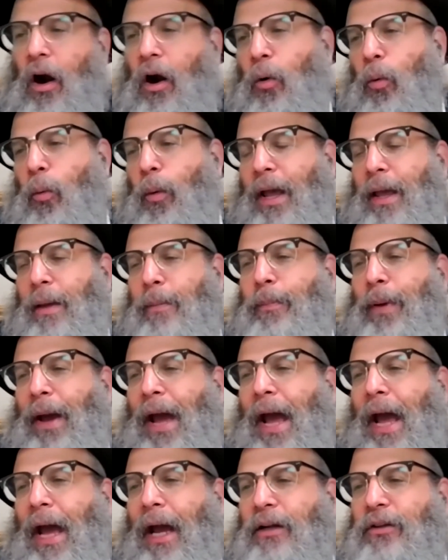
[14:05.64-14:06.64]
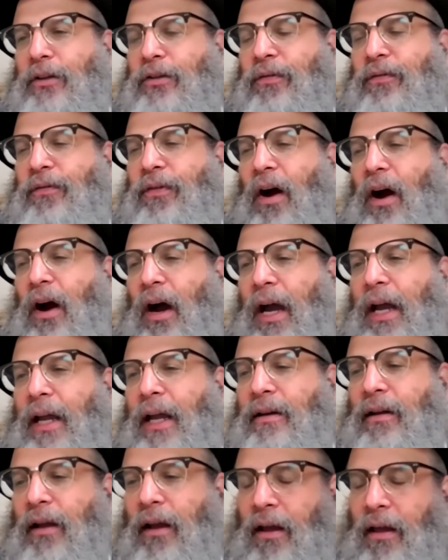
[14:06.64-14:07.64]
our way back to
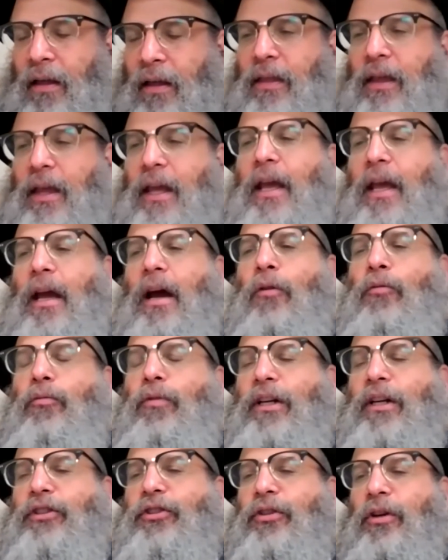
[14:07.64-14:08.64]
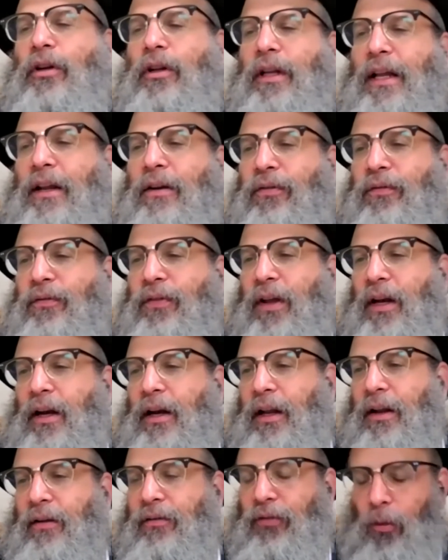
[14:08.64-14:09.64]
find the original
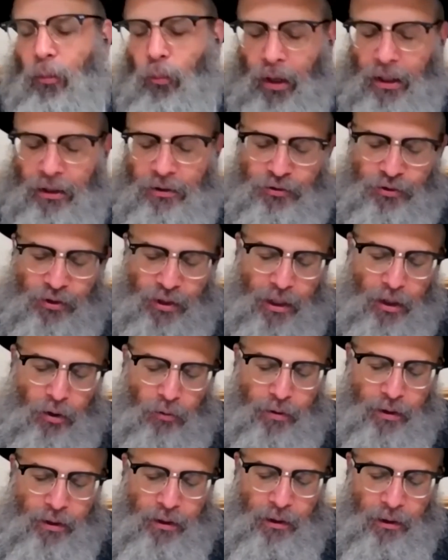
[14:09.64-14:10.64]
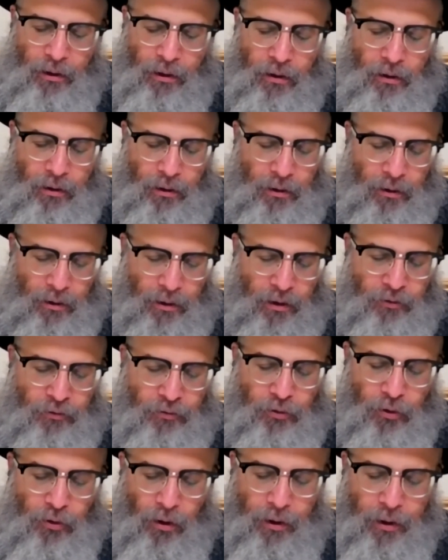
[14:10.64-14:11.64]
infinity from whence it uh, uh, it
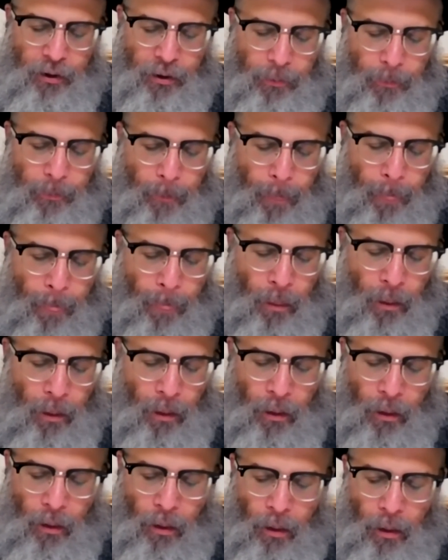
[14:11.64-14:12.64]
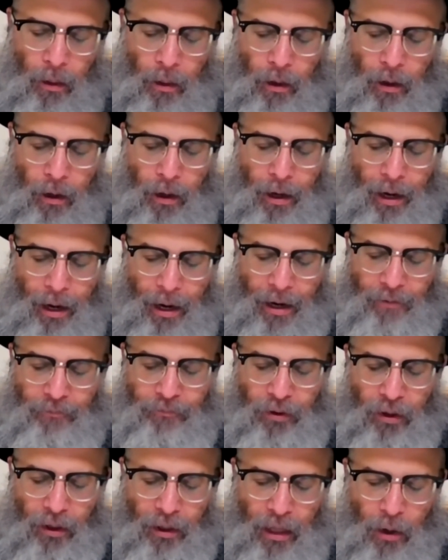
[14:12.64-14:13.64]
started. Uh,
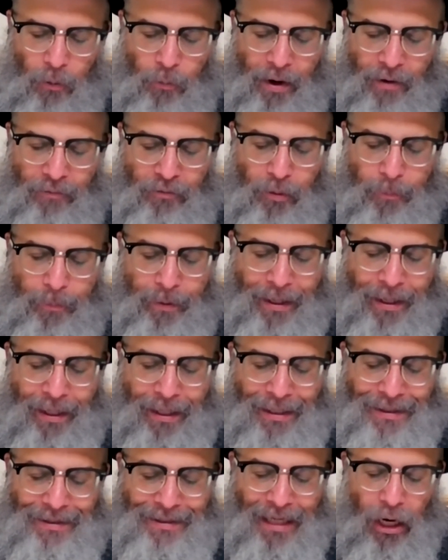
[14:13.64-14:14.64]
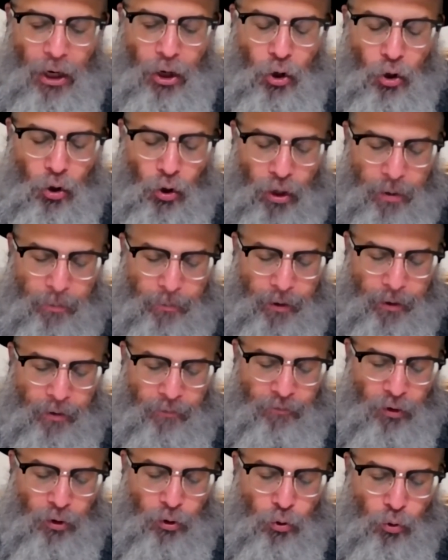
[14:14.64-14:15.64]
Aval, uh, however, bechinas hachomer
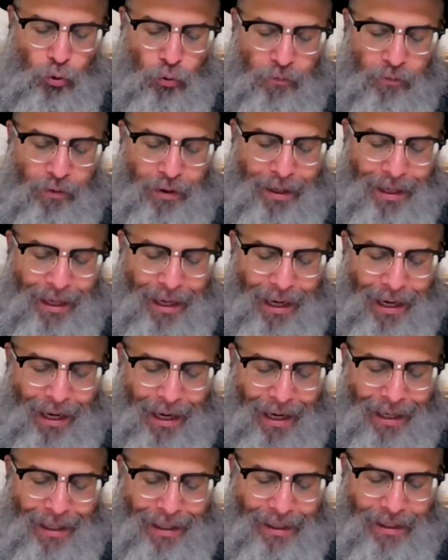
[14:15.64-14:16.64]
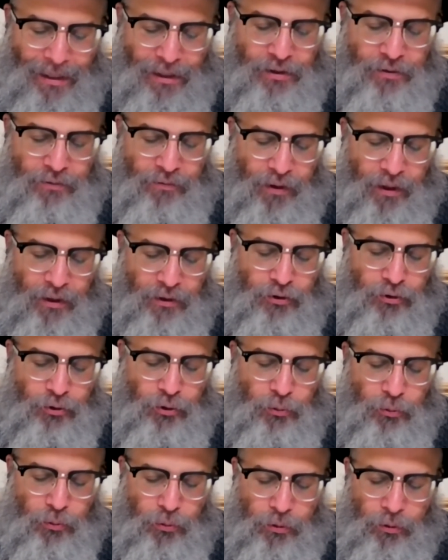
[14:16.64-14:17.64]
v'guf hahis
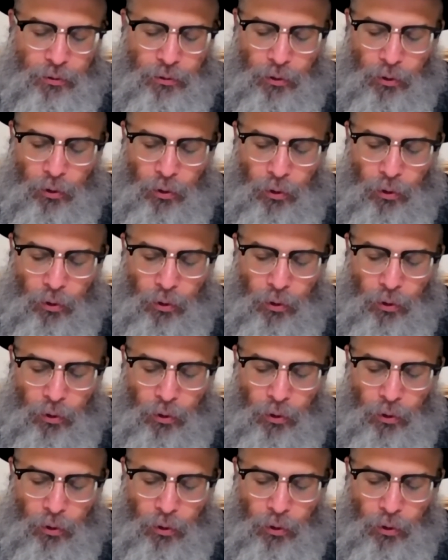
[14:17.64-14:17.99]
vasun